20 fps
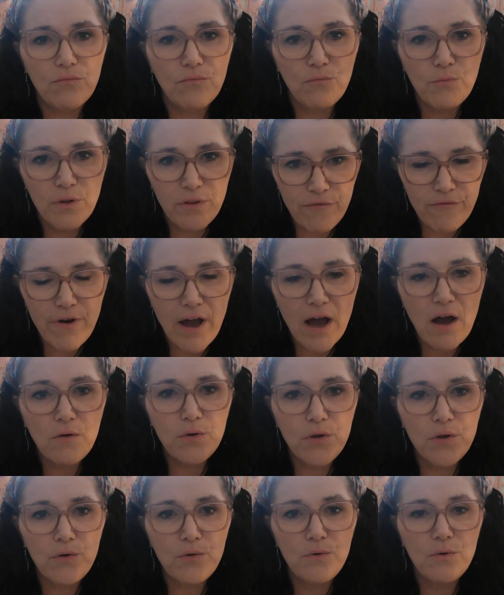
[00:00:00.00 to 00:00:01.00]
with
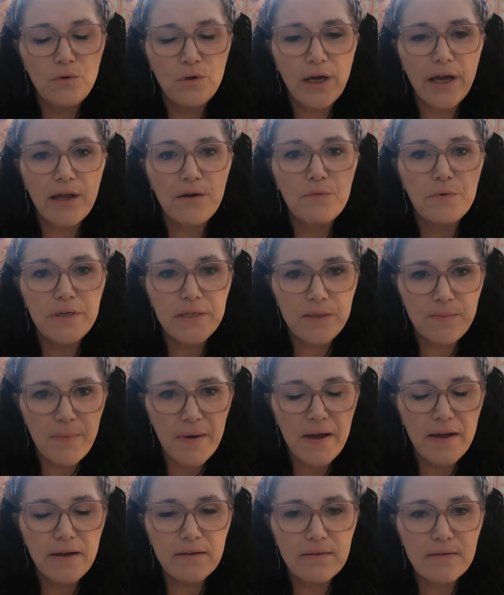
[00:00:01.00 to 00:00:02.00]
value and
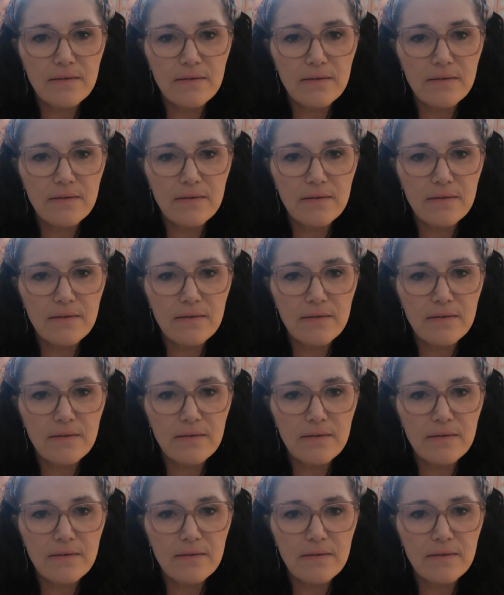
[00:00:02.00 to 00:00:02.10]
respect